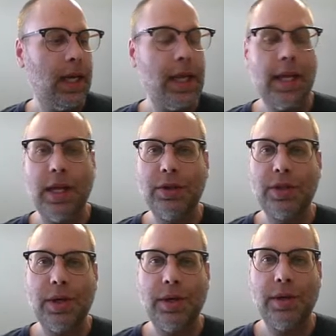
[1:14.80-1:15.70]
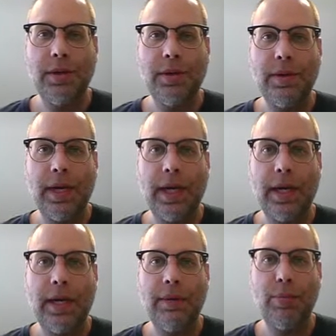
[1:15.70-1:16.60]
And then I'll show you
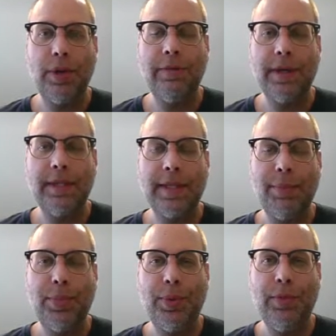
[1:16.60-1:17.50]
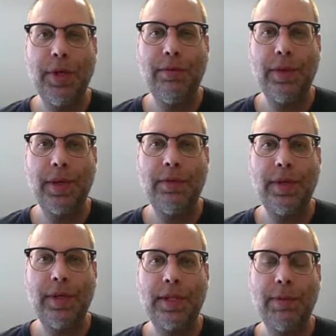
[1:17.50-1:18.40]
a brief example of one of
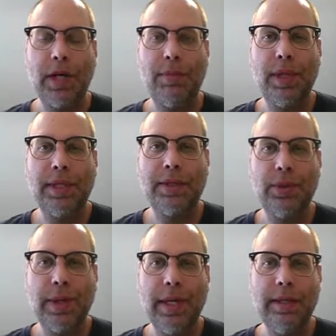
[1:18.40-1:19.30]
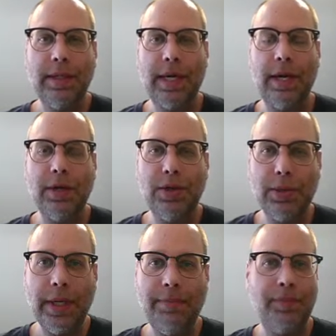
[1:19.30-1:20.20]
the Spirit Play stories and how to
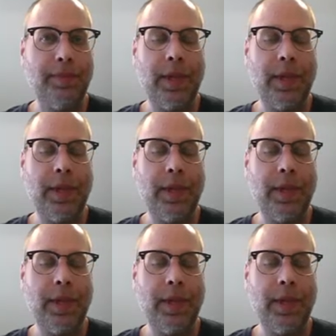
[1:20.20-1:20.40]
do it.